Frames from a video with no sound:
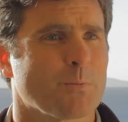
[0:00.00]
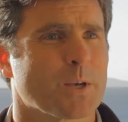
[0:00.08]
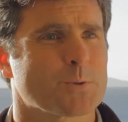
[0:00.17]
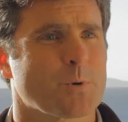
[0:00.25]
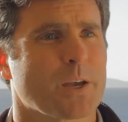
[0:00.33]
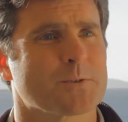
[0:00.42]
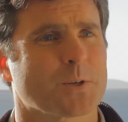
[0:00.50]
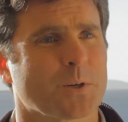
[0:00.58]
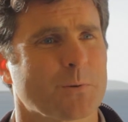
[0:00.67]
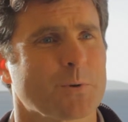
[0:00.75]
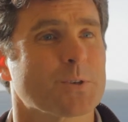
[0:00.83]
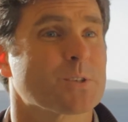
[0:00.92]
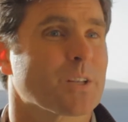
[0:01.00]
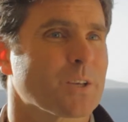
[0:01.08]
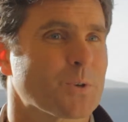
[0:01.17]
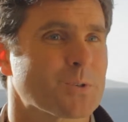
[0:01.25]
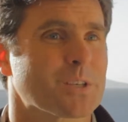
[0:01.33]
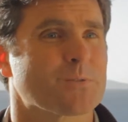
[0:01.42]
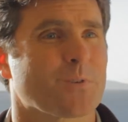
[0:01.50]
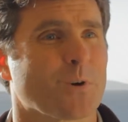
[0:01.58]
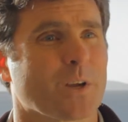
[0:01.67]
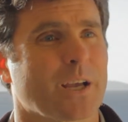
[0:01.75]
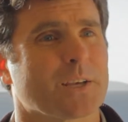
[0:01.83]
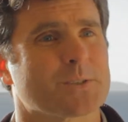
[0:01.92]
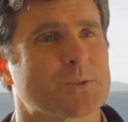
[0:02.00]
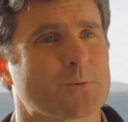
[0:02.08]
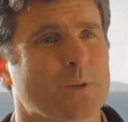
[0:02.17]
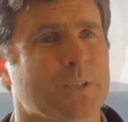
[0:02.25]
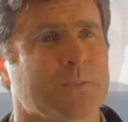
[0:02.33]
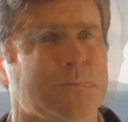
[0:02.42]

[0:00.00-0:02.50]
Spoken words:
best waves are going to be, so they use these forecasts as well.